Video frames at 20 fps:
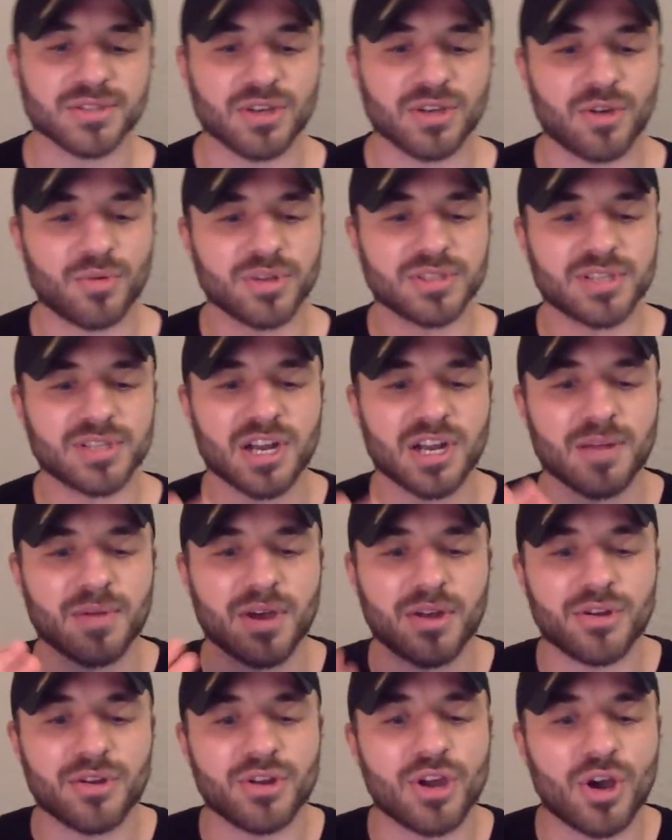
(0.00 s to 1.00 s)
So I want to talk
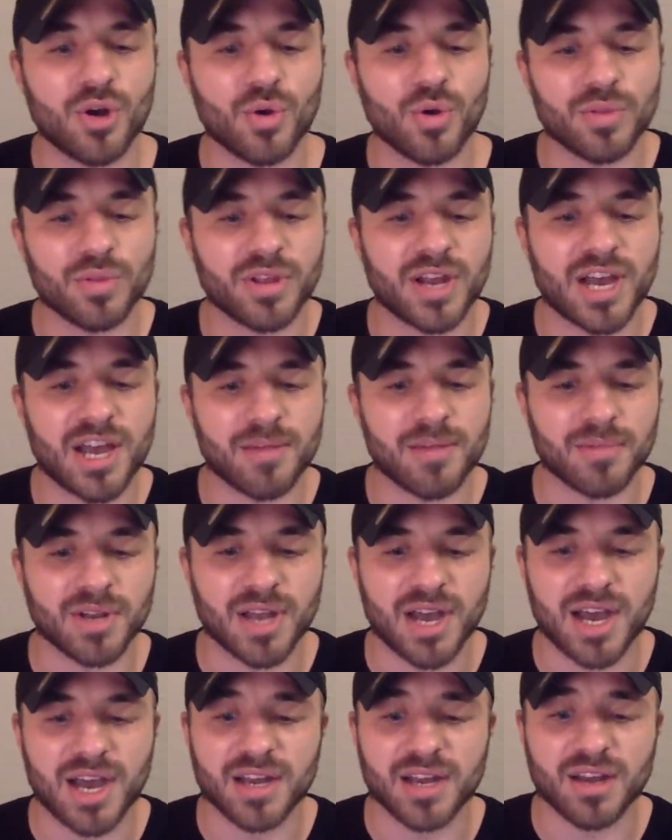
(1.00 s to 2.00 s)
about know that I am
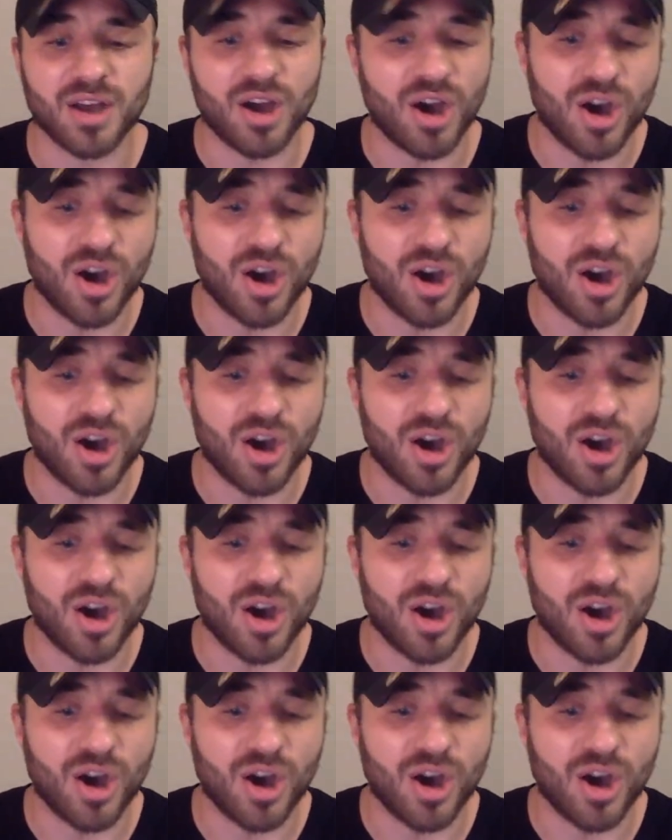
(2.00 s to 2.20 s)
God.